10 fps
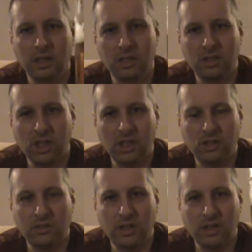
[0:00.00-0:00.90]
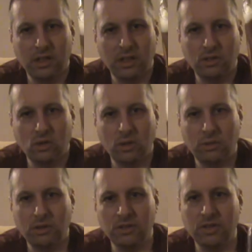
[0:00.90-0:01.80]
Sanjiva, it's all
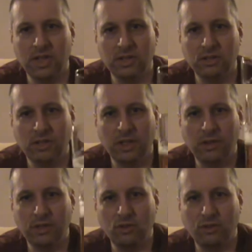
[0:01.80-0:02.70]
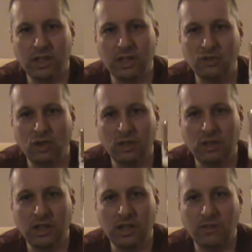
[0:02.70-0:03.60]
about the taste. So anyway, Sofa King Drunk going
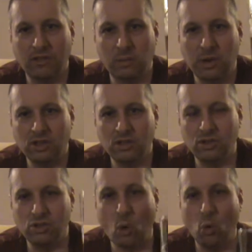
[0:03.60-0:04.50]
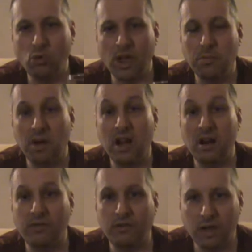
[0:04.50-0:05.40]
in here from Marston's Old Empire,
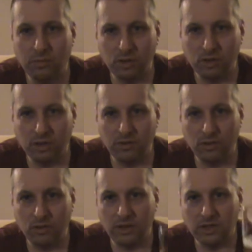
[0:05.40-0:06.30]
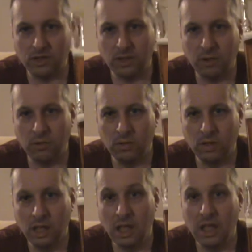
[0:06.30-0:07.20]
5.7 on a Richter scale.
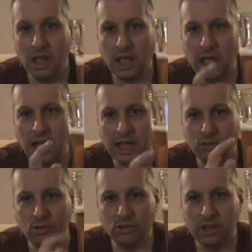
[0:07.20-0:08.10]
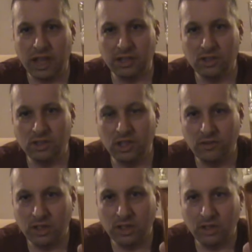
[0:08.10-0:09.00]
Had it on cask this
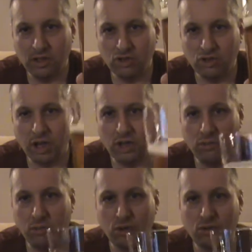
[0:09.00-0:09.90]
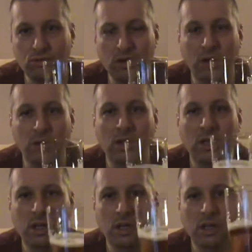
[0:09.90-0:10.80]
evening, trying it on bottle now.
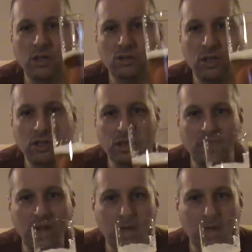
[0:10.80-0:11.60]
Sanjiva.